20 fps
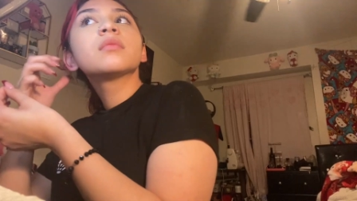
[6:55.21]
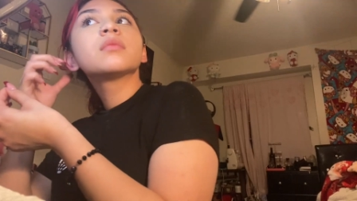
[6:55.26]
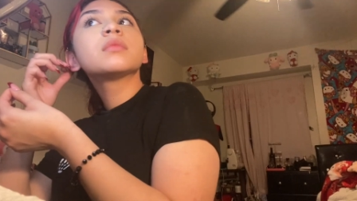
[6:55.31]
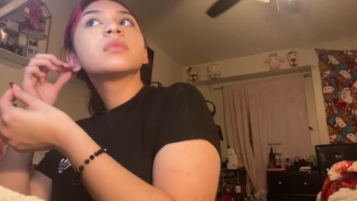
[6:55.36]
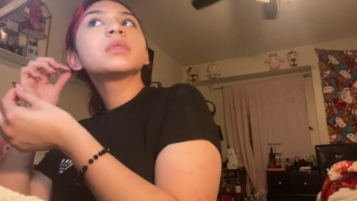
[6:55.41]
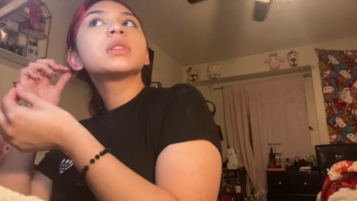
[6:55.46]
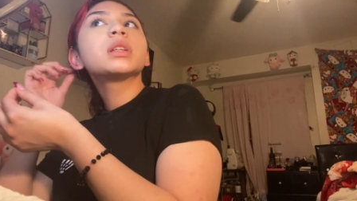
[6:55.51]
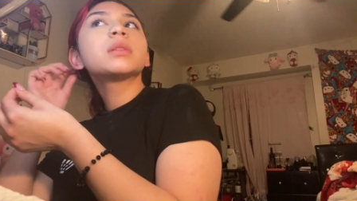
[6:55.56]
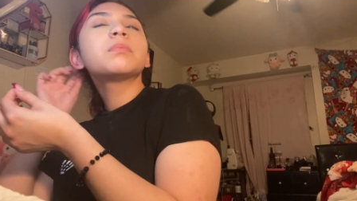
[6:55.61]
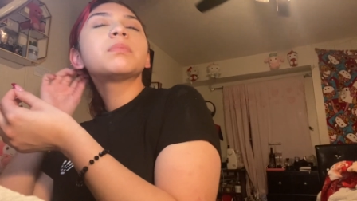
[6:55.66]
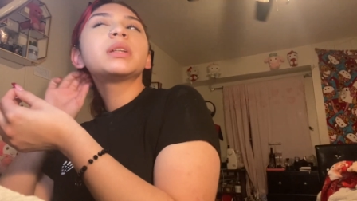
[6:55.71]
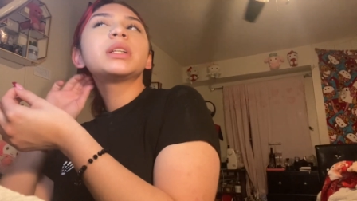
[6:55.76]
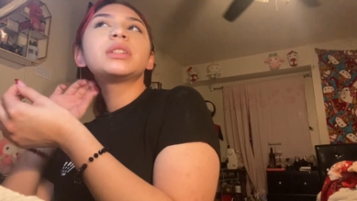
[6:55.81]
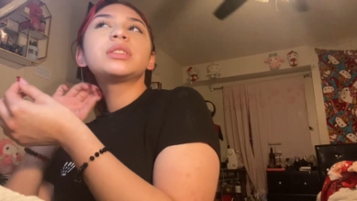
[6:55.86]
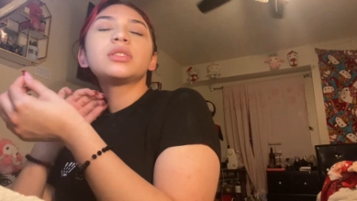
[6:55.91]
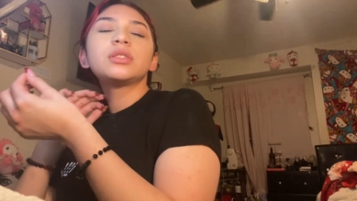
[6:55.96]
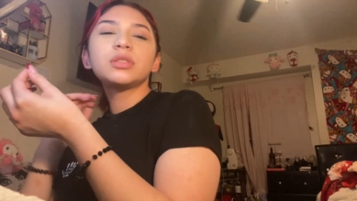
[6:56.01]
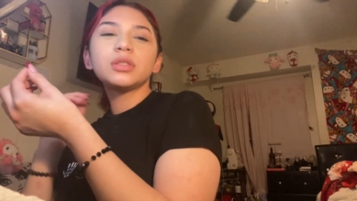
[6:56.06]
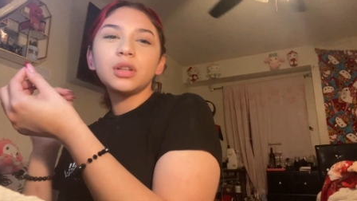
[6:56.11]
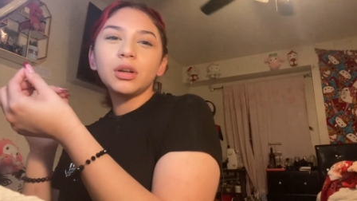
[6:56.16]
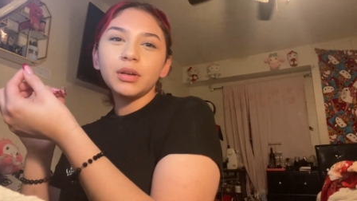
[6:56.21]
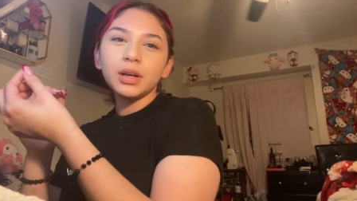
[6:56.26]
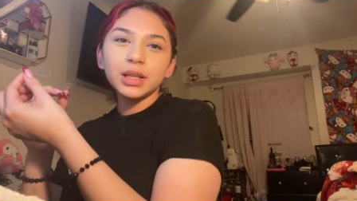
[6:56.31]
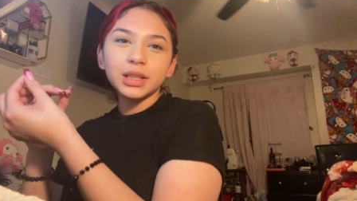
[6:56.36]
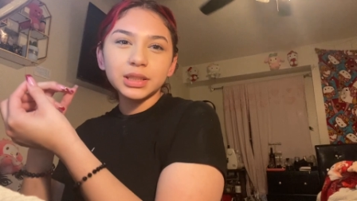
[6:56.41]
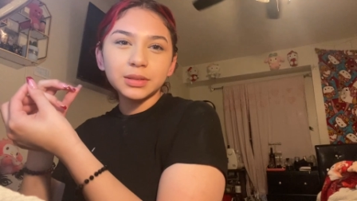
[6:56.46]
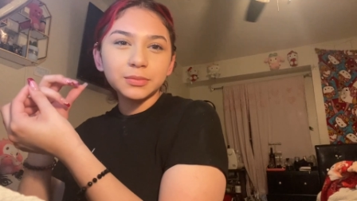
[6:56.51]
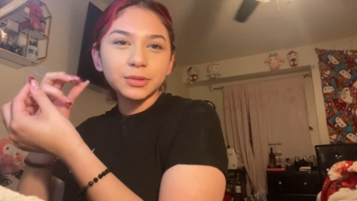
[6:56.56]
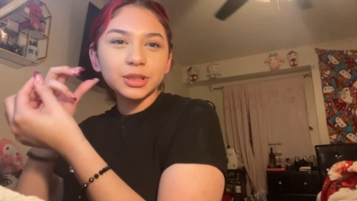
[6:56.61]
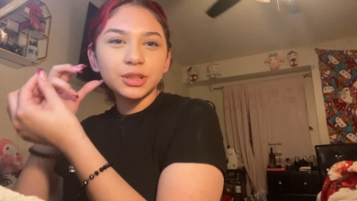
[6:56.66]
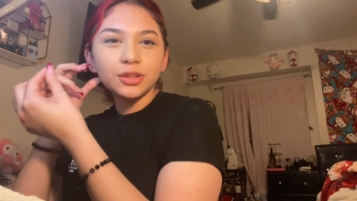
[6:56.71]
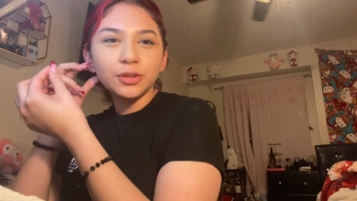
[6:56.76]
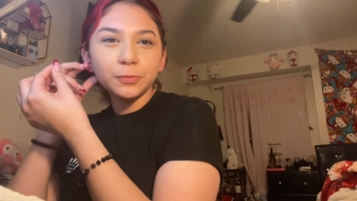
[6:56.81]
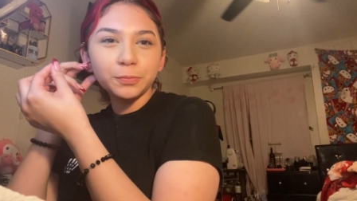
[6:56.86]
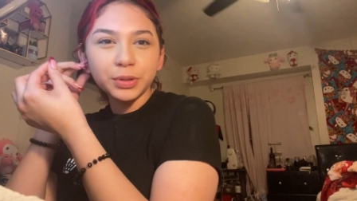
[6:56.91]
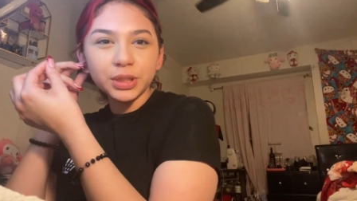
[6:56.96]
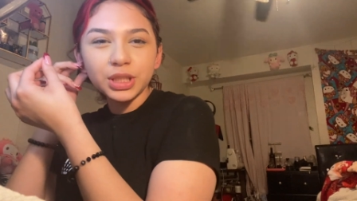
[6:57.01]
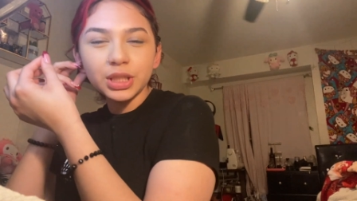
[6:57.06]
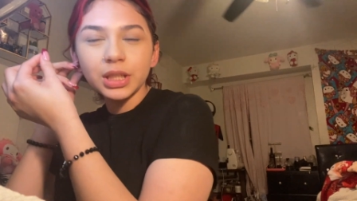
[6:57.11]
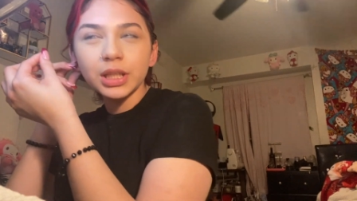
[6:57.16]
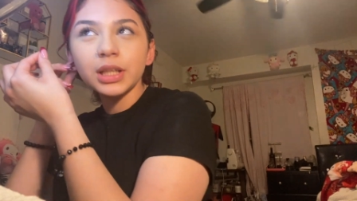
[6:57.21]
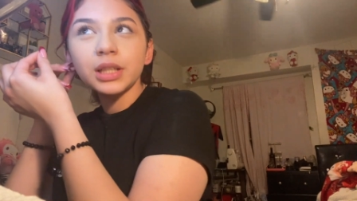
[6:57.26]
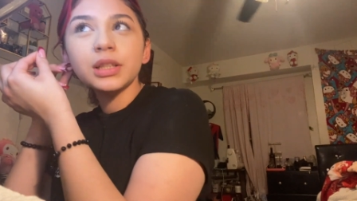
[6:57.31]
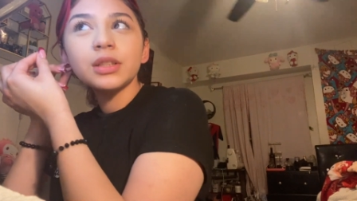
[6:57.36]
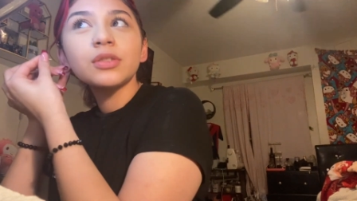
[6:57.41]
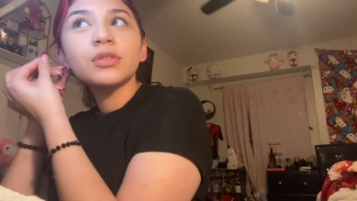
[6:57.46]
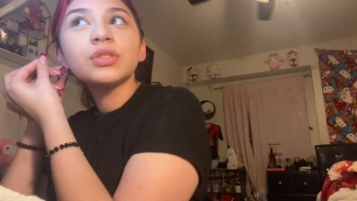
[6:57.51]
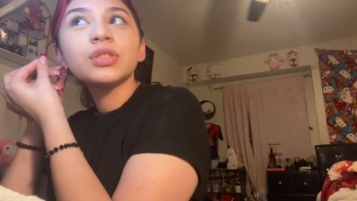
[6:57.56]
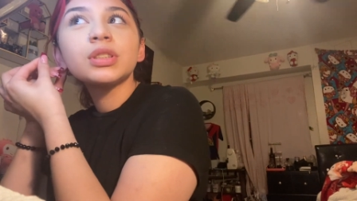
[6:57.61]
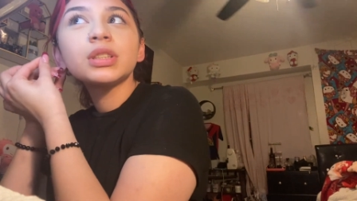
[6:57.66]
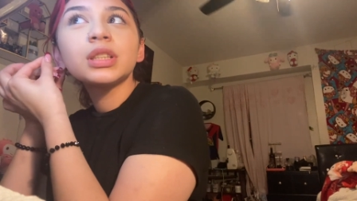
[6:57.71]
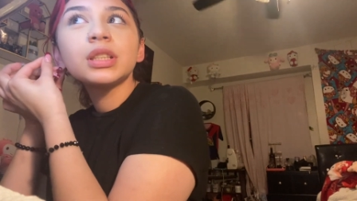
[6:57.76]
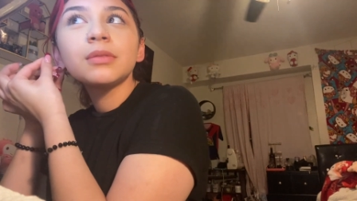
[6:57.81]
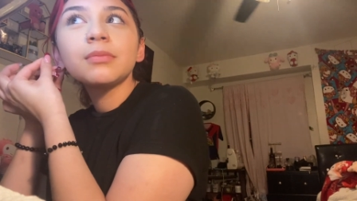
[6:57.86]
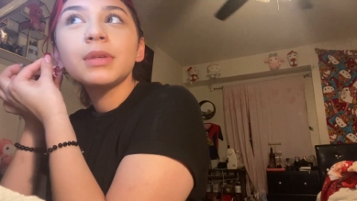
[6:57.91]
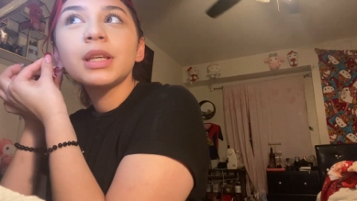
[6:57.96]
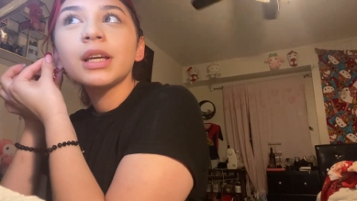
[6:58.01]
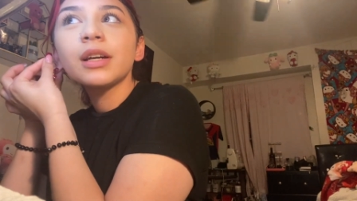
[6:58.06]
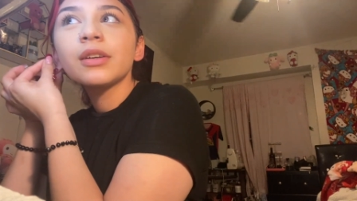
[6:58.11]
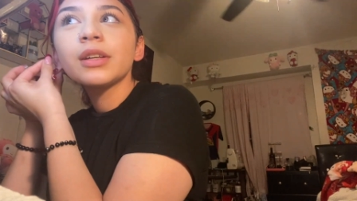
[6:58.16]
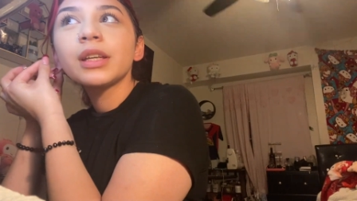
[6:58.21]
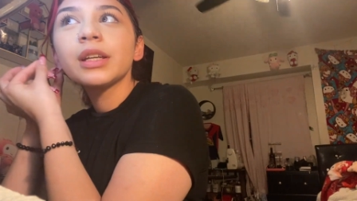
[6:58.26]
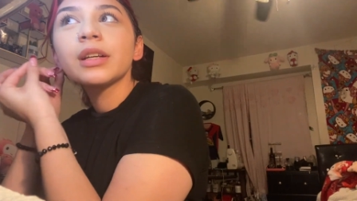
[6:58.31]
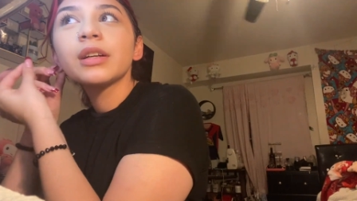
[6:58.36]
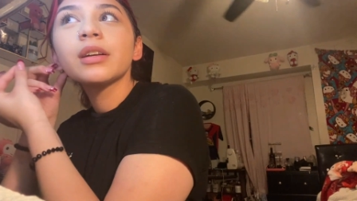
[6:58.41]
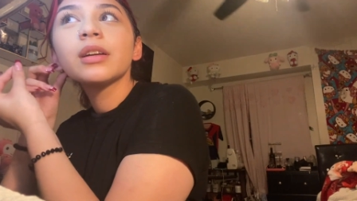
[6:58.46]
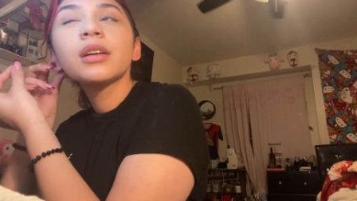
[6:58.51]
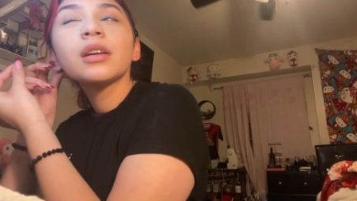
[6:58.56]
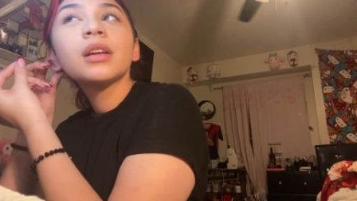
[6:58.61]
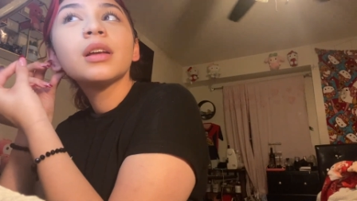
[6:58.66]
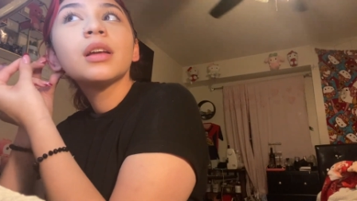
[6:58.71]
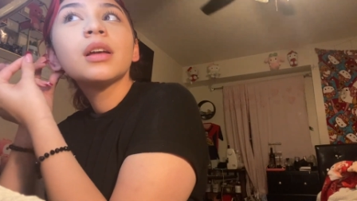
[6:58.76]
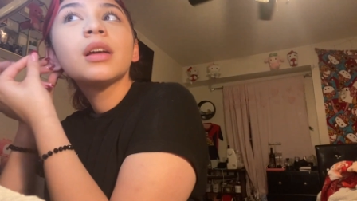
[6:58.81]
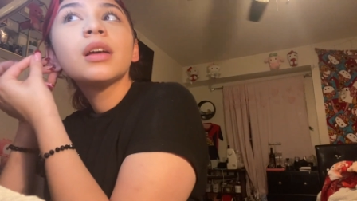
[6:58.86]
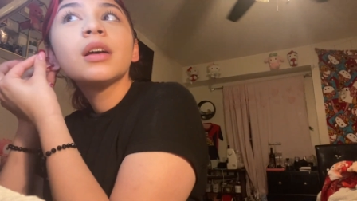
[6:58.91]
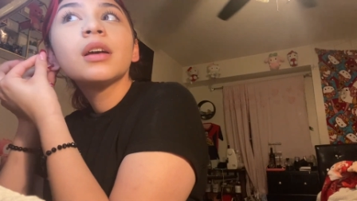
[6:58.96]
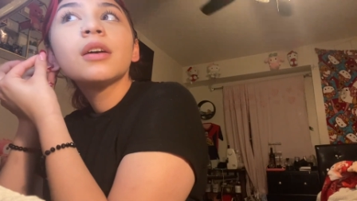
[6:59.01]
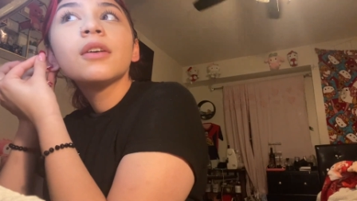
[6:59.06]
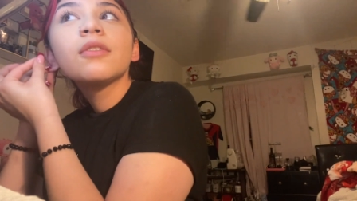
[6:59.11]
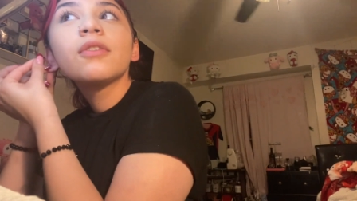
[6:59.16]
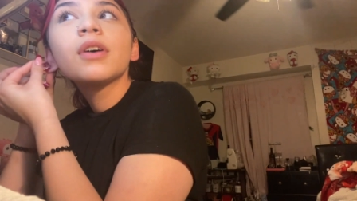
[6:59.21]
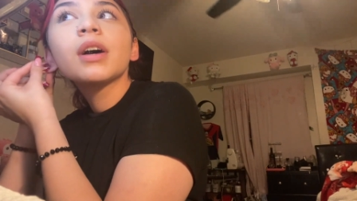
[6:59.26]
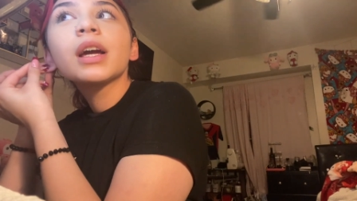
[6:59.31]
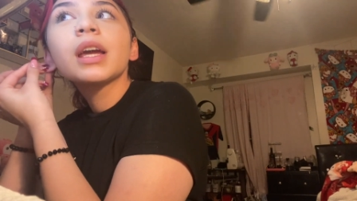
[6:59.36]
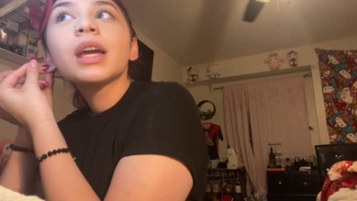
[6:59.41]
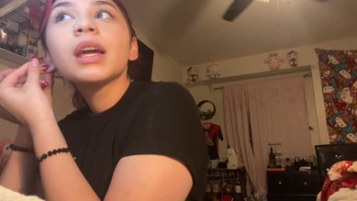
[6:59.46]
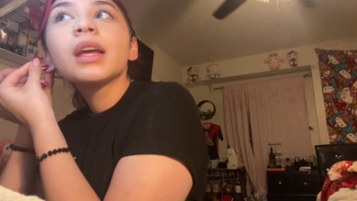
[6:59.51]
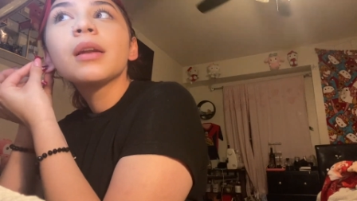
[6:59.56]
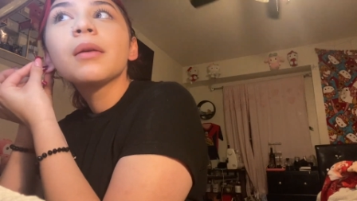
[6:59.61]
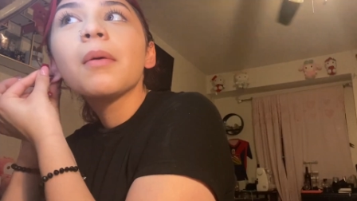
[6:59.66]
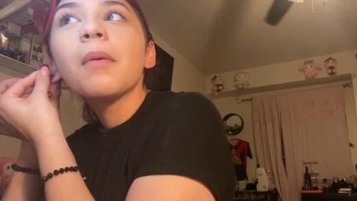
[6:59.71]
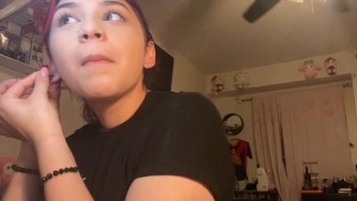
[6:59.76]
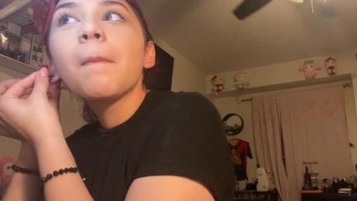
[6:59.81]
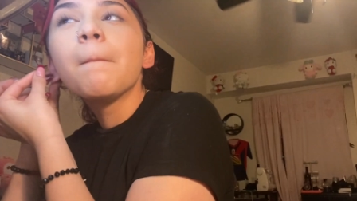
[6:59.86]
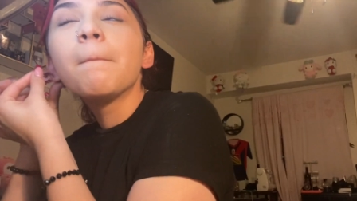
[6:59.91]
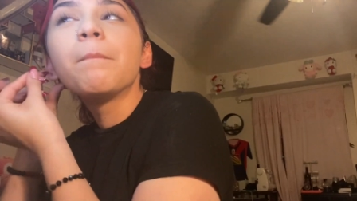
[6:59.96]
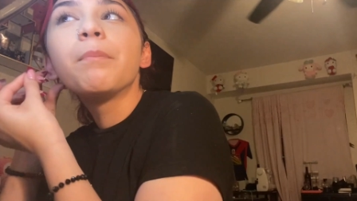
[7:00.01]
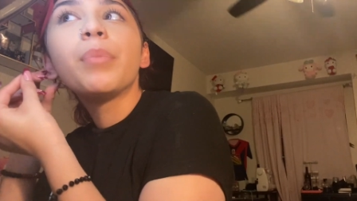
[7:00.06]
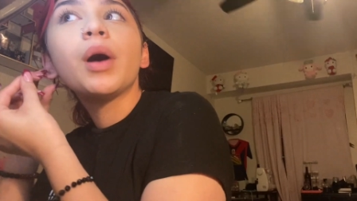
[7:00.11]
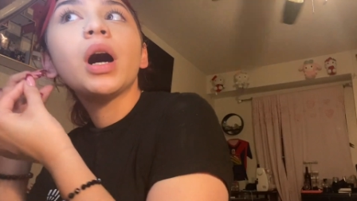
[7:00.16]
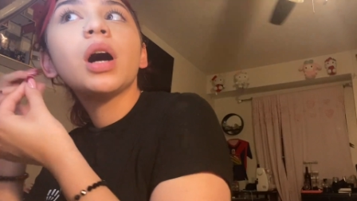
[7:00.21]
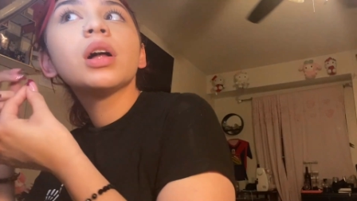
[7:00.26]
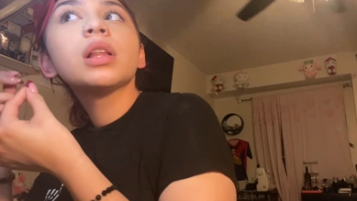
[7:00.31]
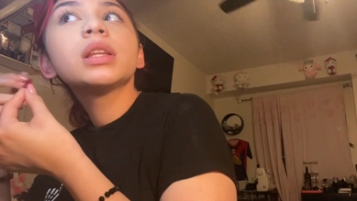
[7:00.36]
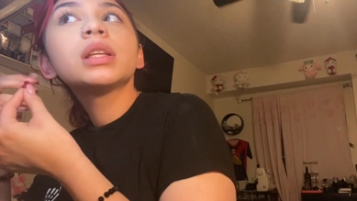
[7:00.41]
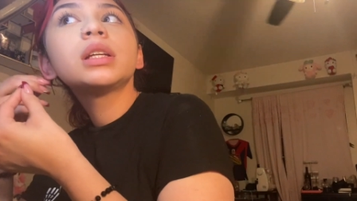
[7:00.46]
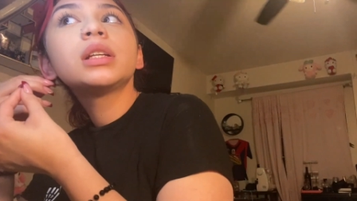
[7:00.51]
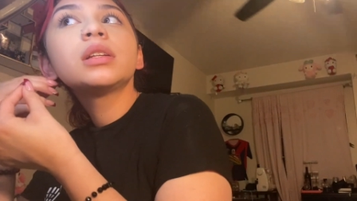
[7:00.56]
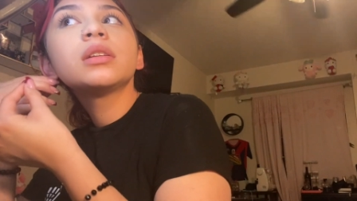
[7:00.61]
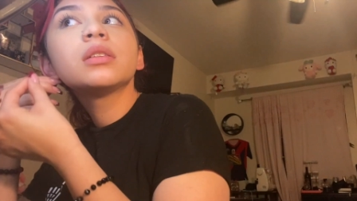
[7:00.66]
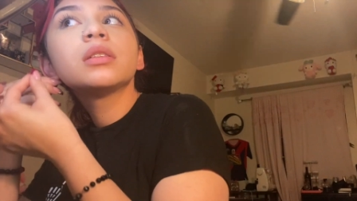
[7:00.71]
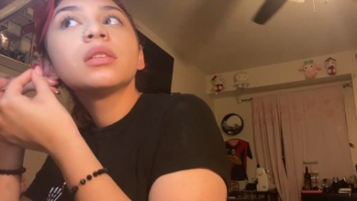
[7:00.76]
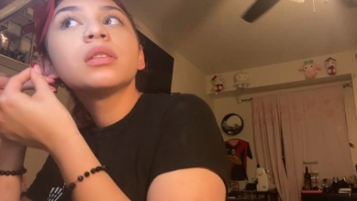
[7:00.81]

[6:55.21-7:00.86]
It's like, bitch, don't ask me stupid shit. Don't you see me out here fucking balling?